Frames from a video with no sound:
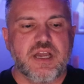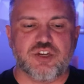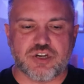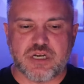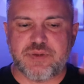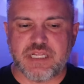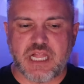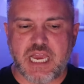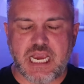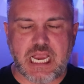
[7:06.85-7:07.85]
you're gonna be
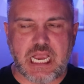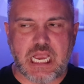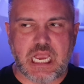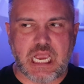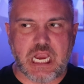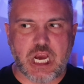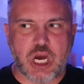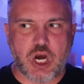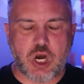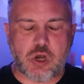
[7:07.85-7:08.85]
like, hey, eh,
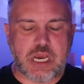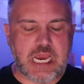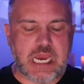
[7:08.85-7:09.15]
girl,